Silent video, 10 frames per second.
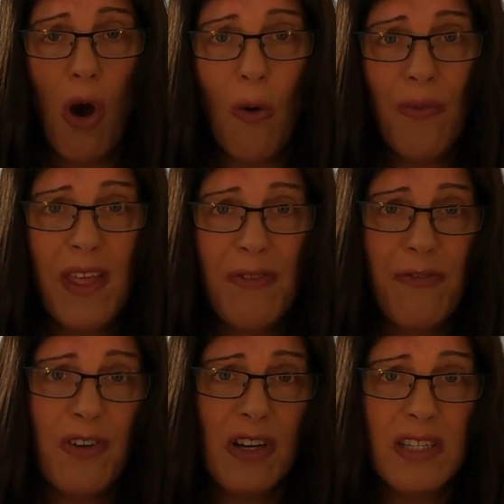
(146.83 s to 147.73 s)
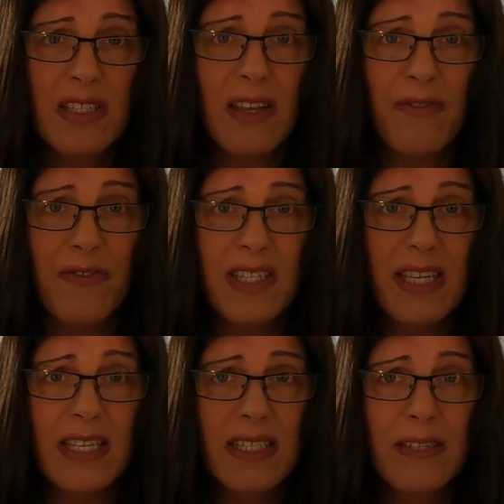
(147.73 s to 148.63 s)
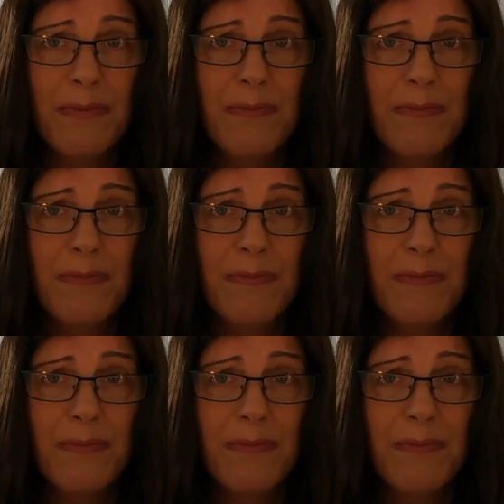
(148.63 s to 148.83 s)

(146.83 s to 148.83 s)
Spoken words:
on their first visit.